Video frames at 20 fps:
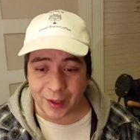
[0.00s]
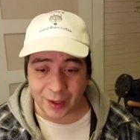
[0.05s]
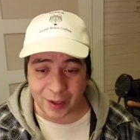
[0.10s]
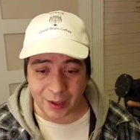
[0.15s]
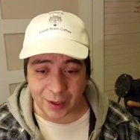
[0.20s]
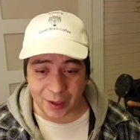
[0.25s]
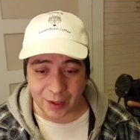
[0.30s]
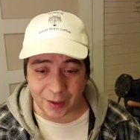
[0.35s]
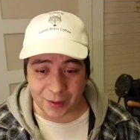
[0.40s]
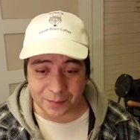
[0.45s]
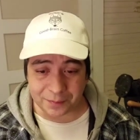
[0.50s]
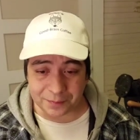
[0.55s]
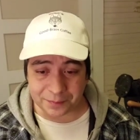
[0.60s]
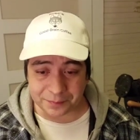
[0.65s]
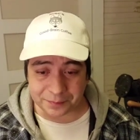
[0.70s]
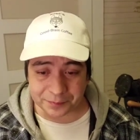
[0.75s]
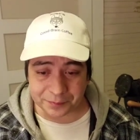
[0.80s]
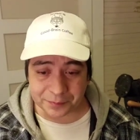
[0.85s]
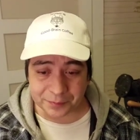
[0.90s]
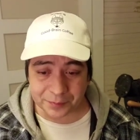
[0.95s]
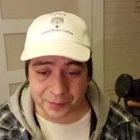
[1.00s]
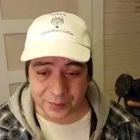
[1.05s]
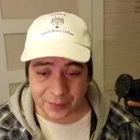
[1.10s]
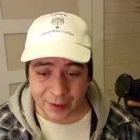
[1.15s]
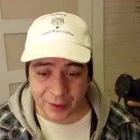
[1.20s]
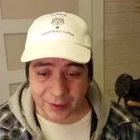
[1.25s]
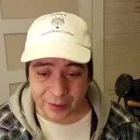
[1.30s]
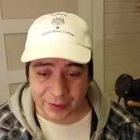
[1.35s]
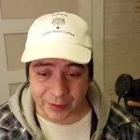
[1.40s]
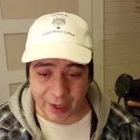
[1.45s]
Um,
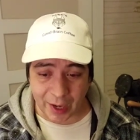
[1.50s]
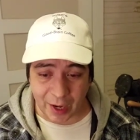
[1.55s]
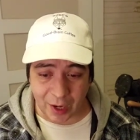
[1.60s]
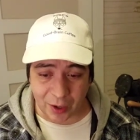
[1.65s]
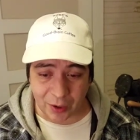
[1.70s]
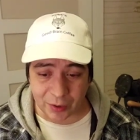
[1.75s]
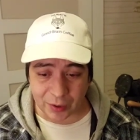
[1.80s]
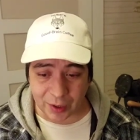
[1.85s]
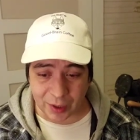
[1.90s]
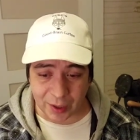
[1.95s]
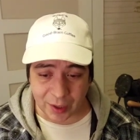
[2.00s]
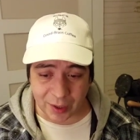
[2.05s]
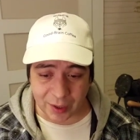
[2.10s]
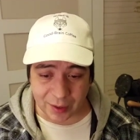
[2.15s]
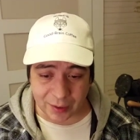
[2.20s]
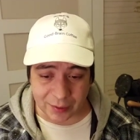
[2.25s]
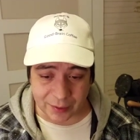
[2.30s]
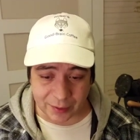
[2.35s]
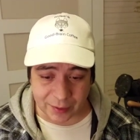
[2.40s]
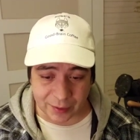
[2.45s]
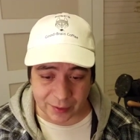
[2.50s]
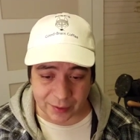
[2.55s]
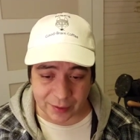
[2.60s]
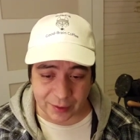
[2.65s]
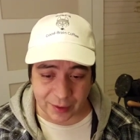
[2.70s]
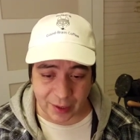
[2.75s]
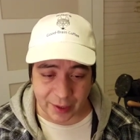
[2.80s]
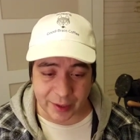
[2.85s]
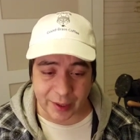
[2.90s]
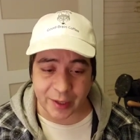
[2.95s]
now, uh,
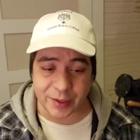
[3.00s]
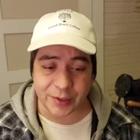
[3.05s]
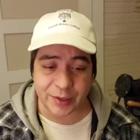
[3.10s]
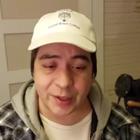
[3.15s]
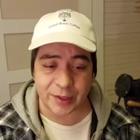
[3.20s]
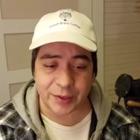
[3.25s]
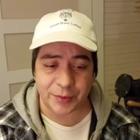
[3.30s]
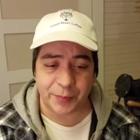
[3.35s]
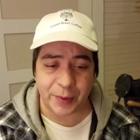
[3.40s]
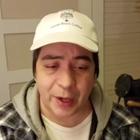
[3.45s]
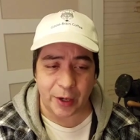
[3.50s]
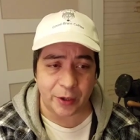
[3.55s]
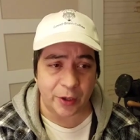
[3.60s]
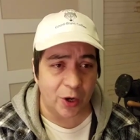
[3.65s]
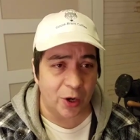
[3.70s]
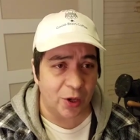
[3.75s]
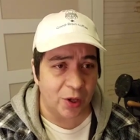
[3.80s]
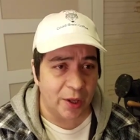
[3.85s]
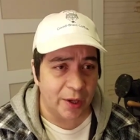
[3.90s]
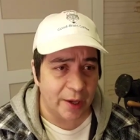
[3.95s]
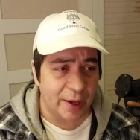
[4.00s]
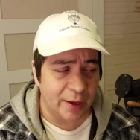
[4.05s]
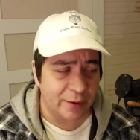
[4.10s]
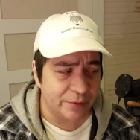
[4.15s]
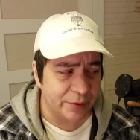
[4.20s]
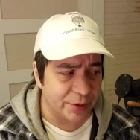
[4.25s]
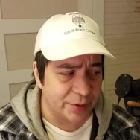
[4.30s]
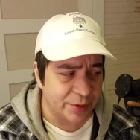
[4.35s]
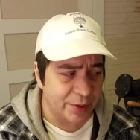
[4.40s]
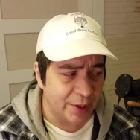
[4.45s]
I guess that's about all I have
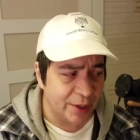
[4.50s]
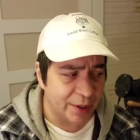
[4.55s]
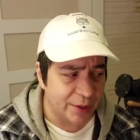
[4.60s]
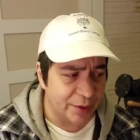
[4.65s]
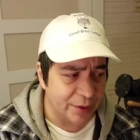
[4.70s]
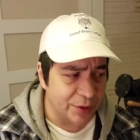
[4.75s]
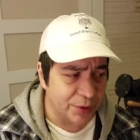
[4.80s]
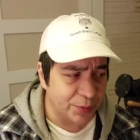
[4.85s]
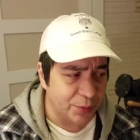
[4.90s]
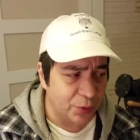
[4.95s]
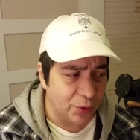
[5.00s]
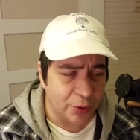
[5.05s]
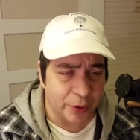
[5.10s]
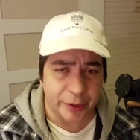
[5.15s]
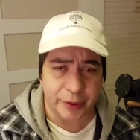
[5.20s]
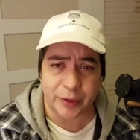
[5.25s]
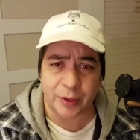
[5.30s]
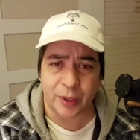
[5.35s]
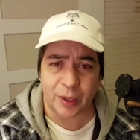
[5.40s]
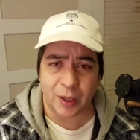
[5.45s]
to say at this point.